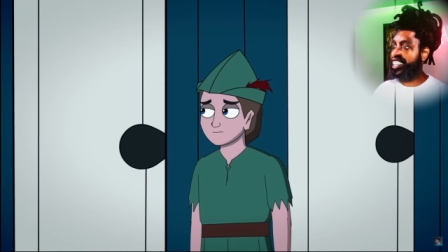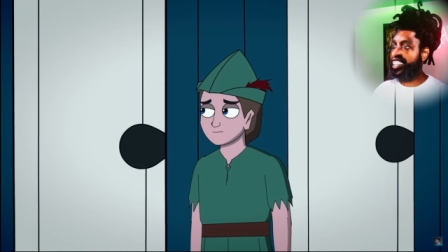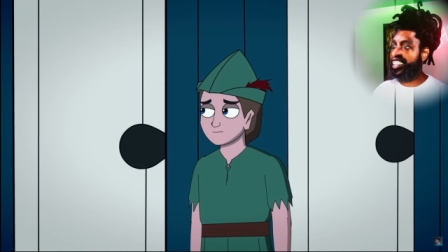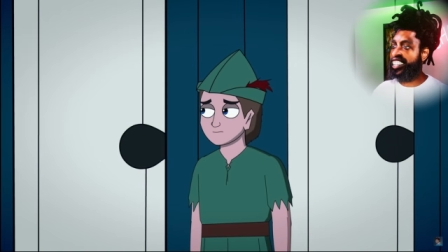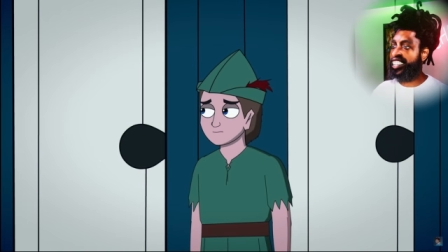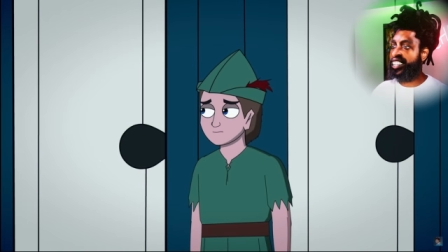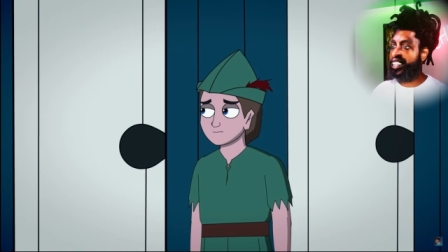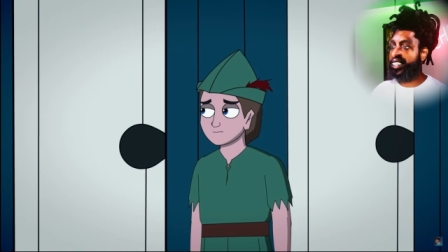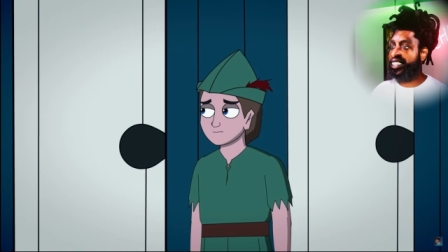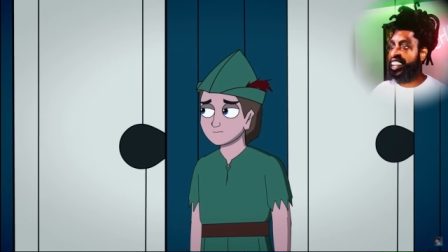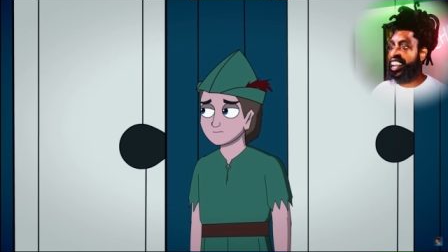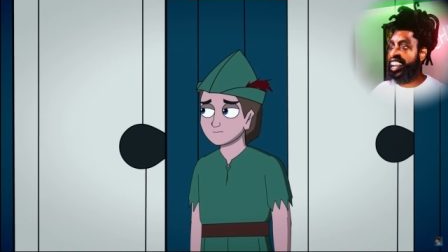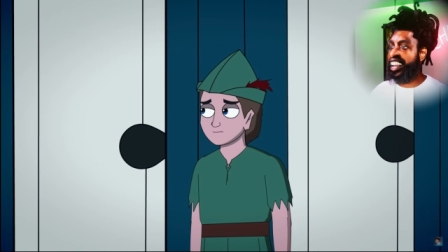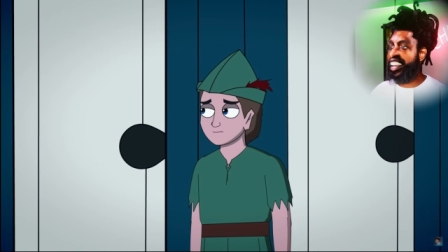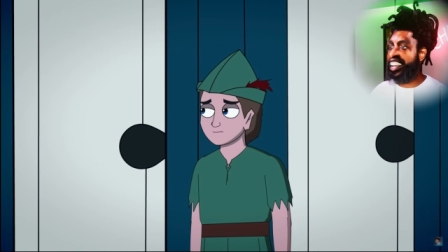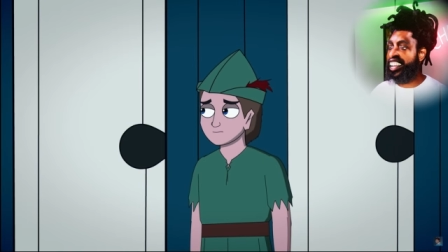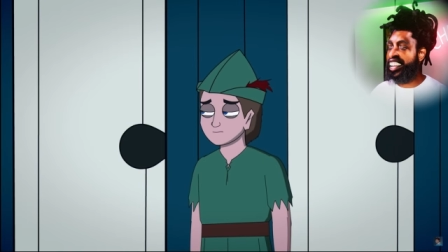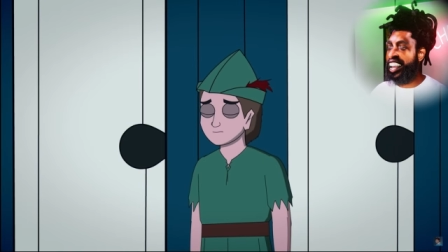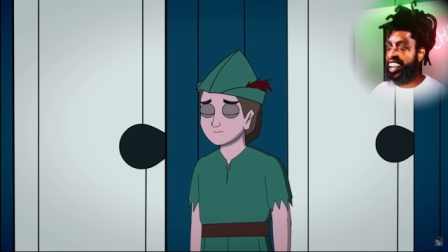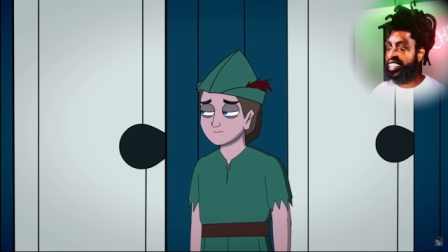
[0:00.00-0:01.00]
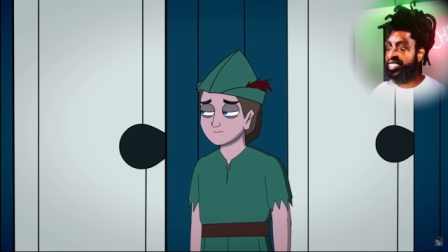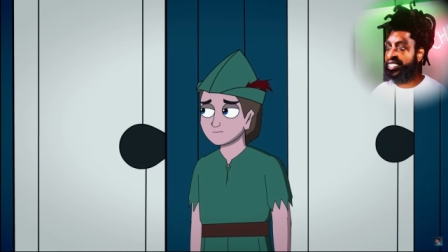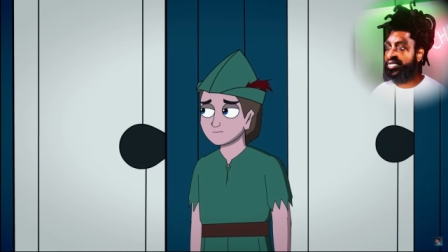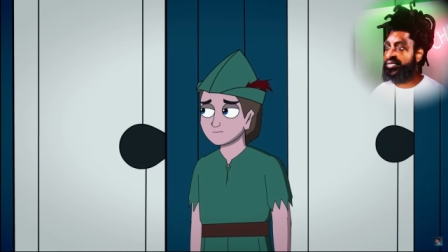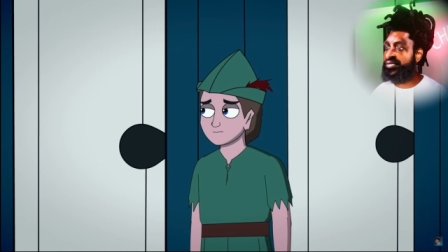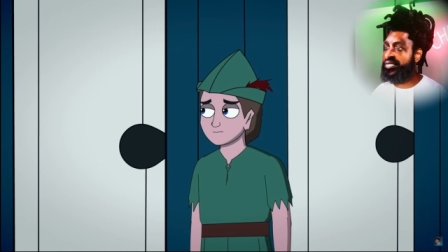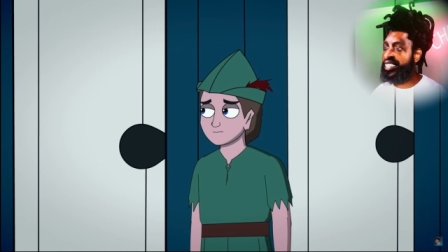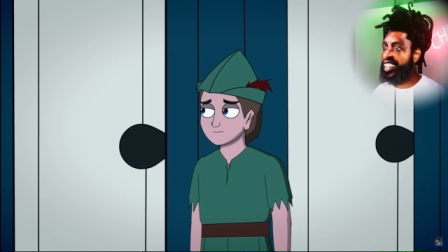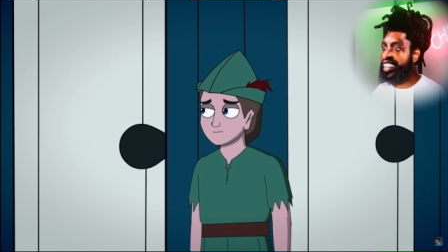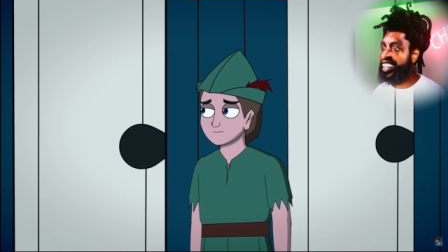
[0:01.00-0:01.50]
time she didn't
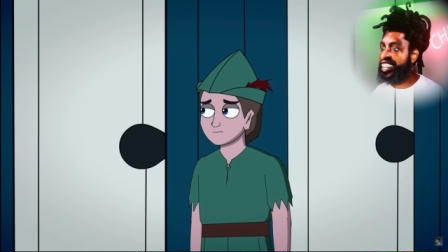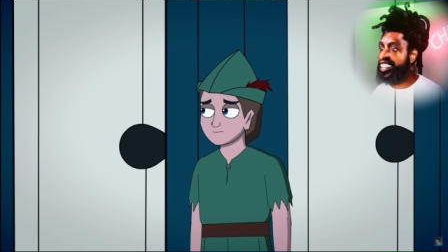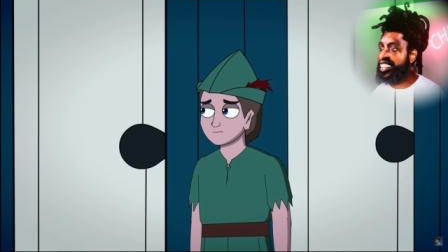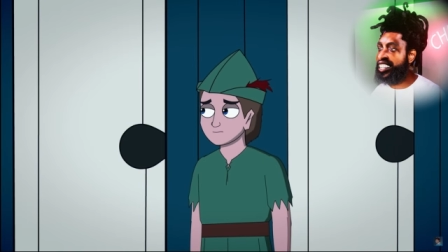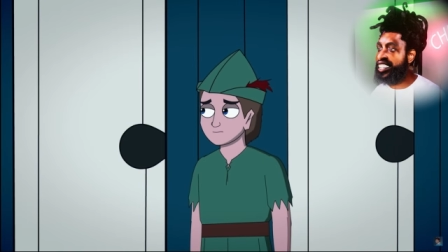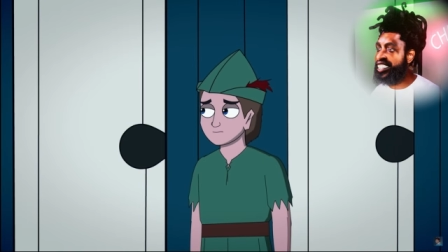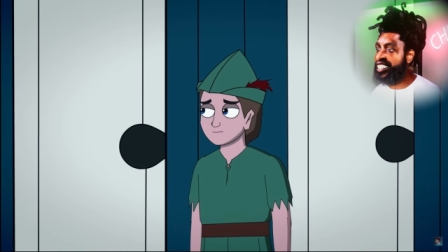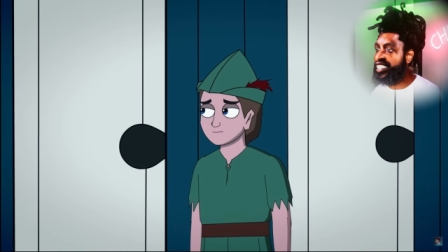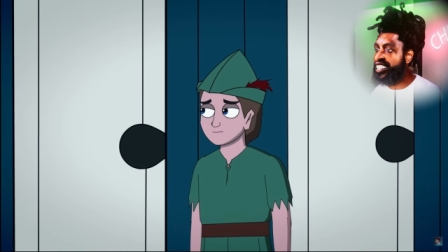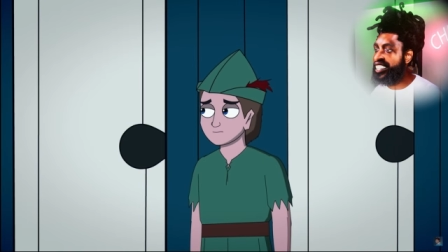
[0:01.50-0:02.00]
respond at all. Yeah.